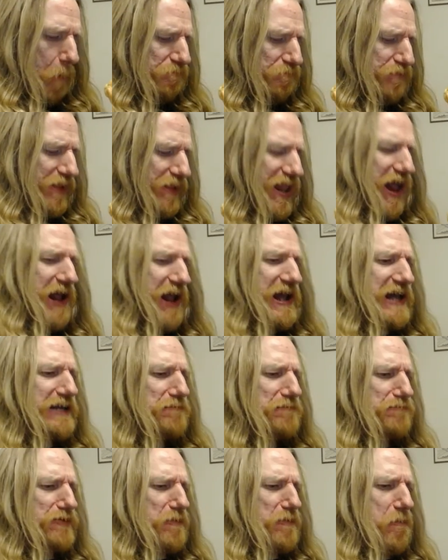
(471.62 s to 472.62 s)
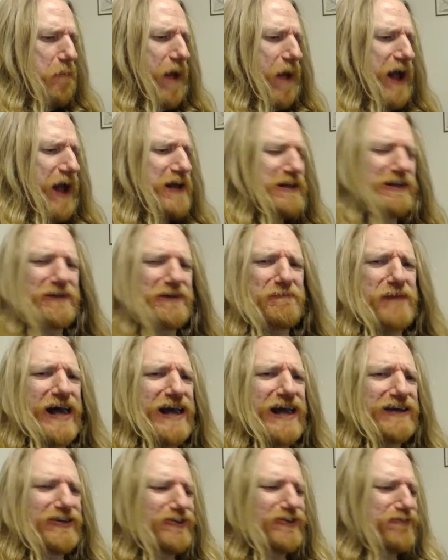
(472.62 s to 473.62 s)
I had to buy it in a
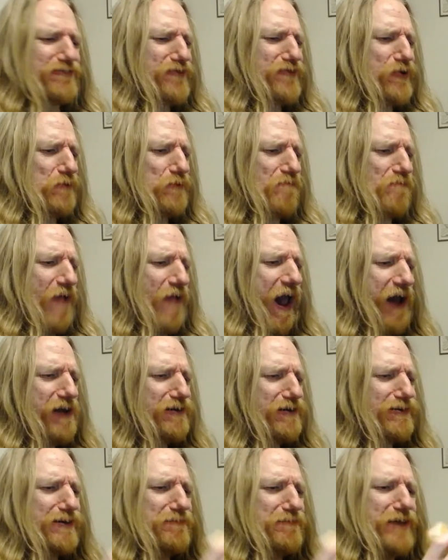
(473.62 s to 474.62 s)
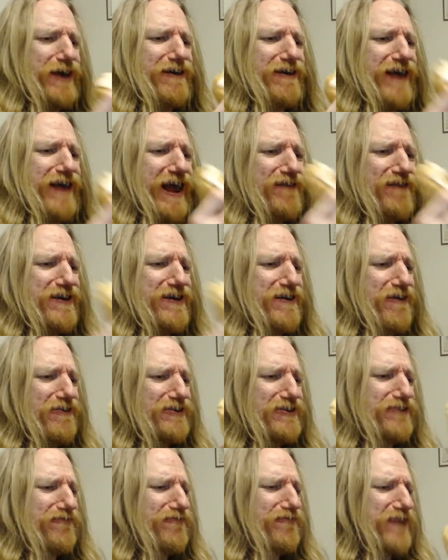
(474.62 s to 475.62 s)
package of four. How am I ever
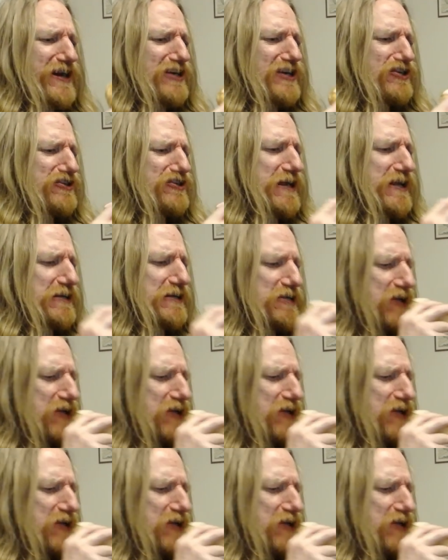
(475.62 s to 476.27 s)
going to finish this?